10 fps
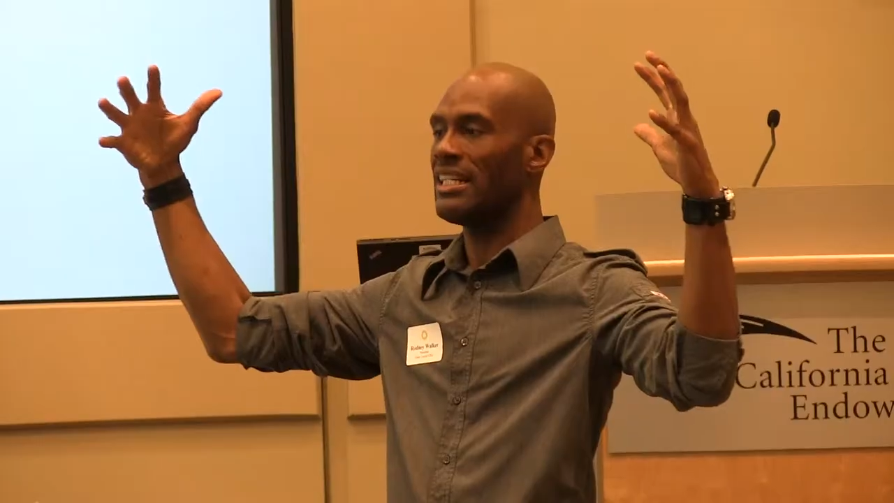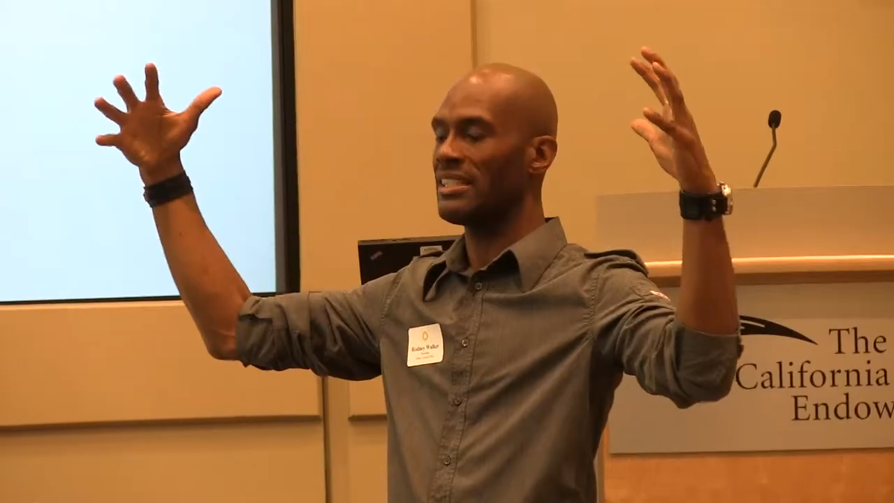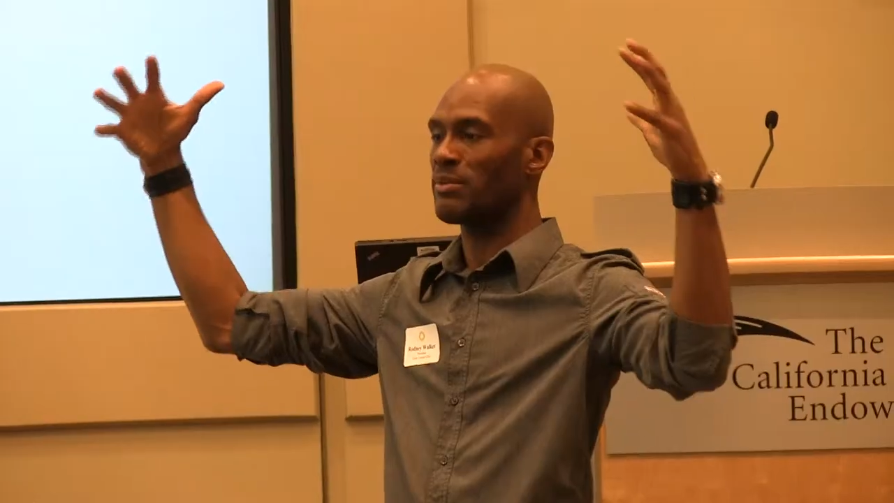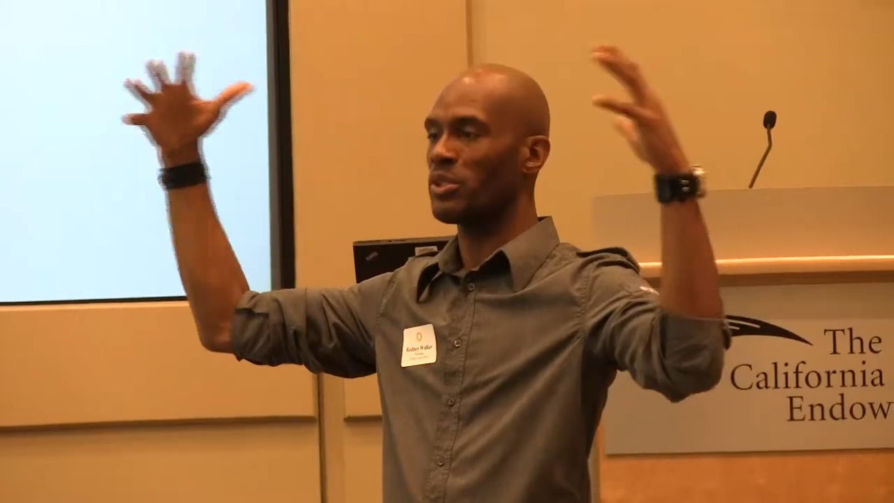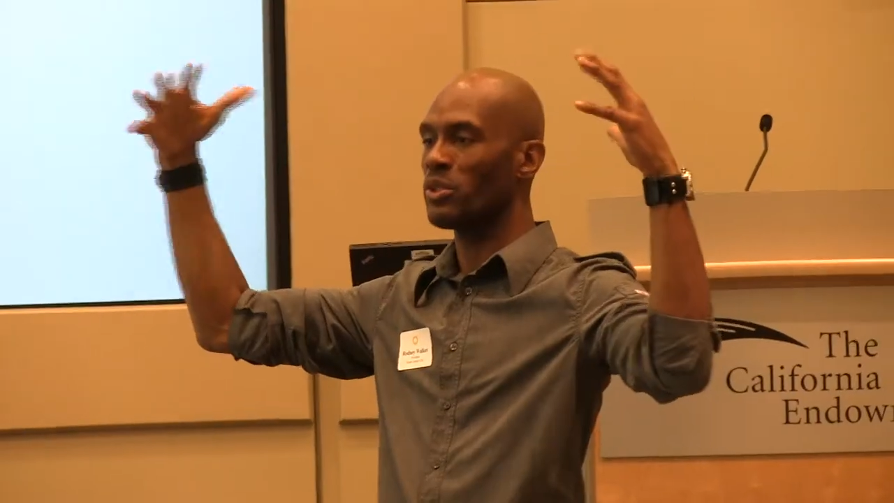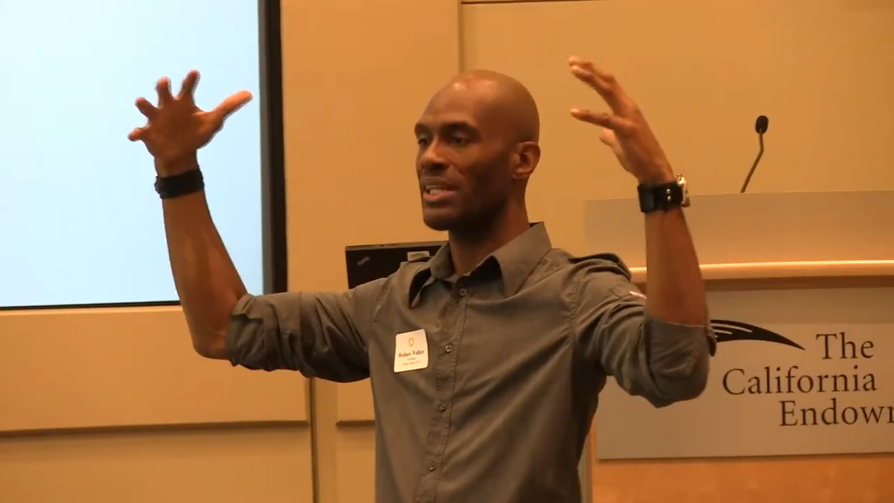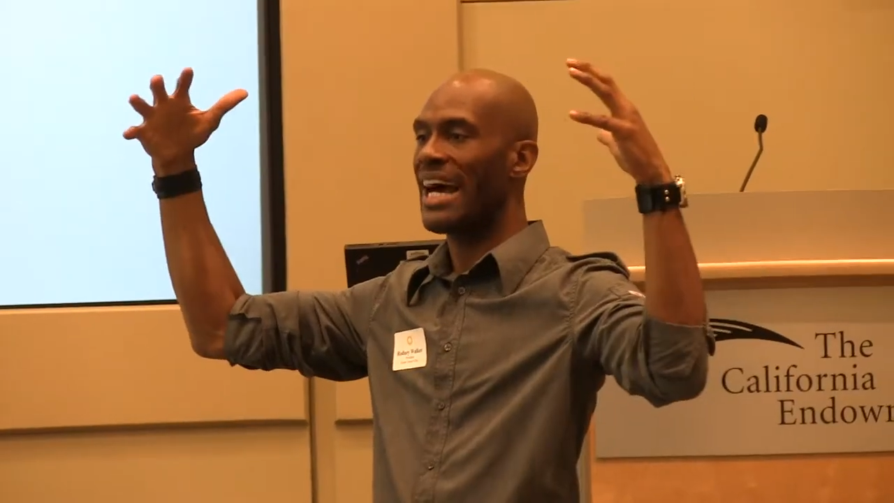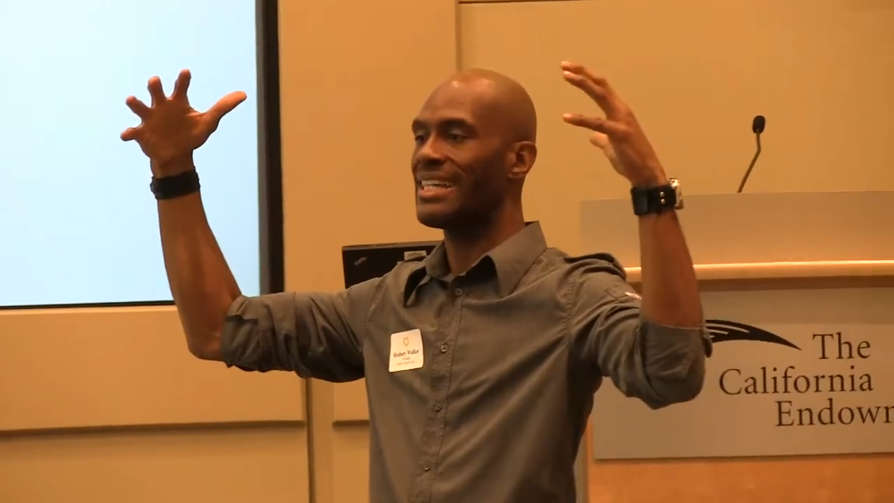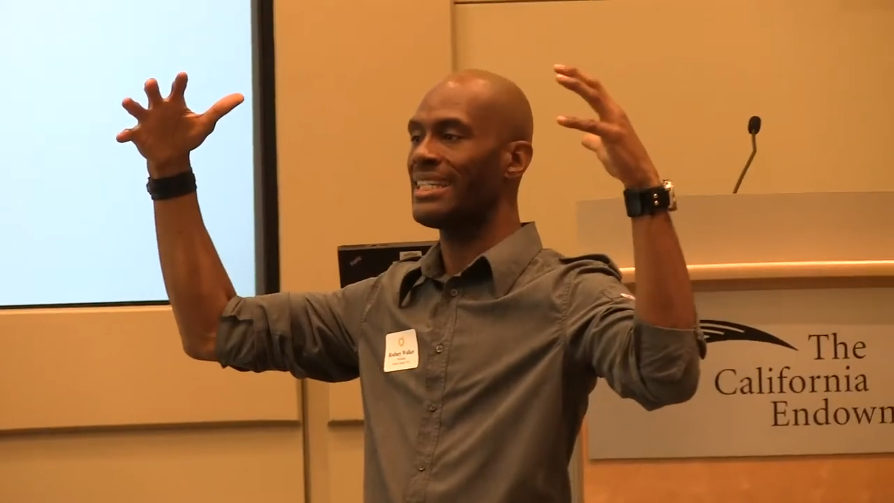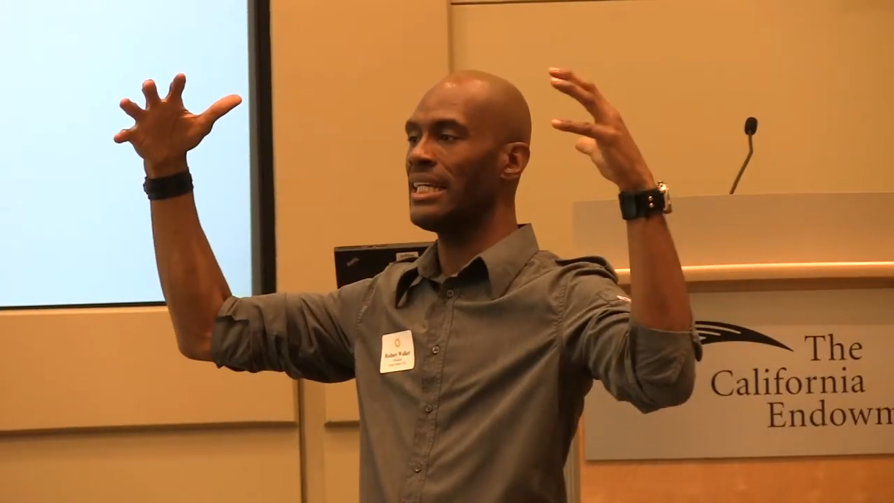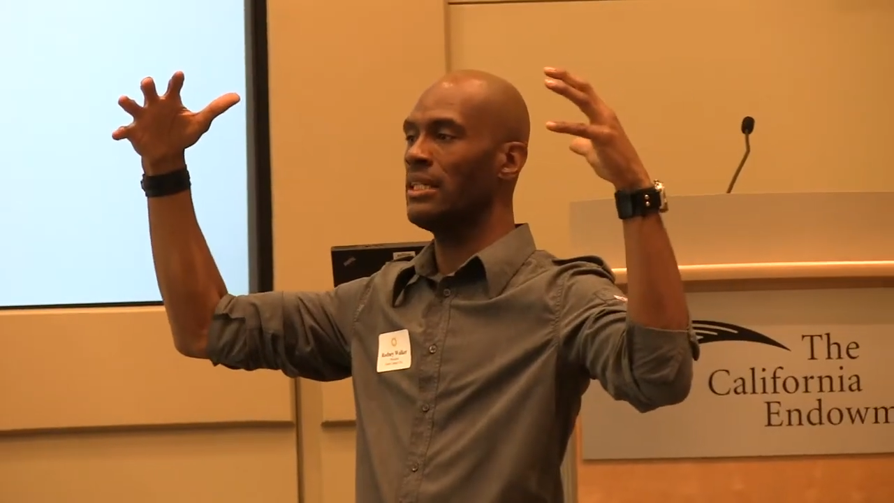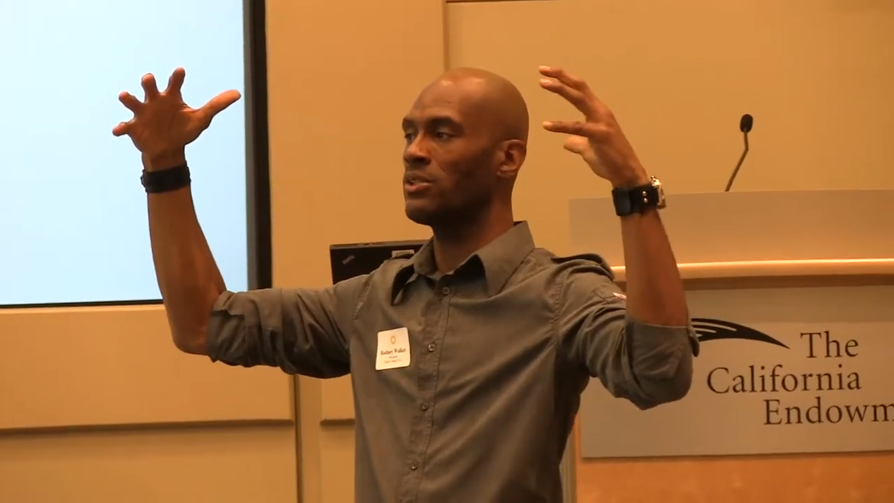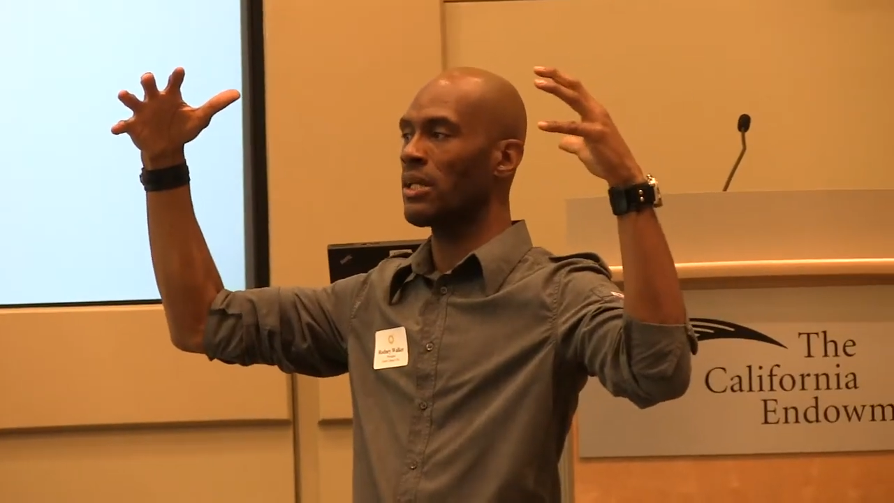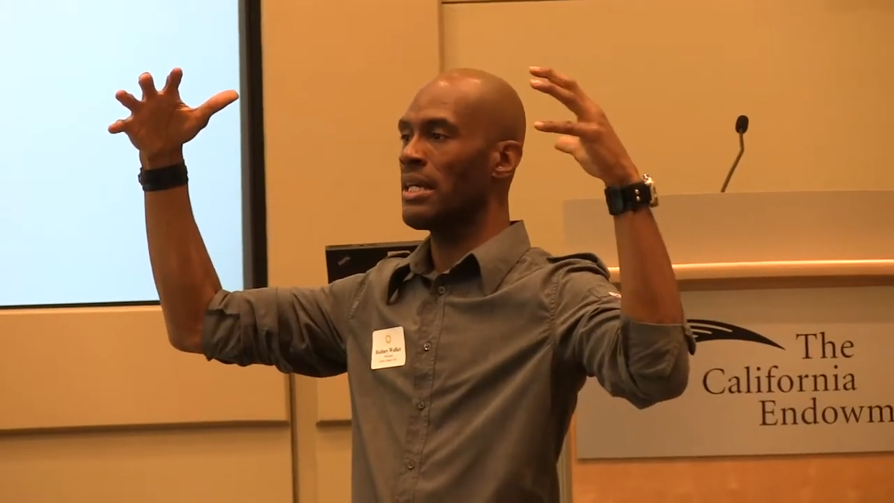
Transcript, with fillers: concepts and those ideals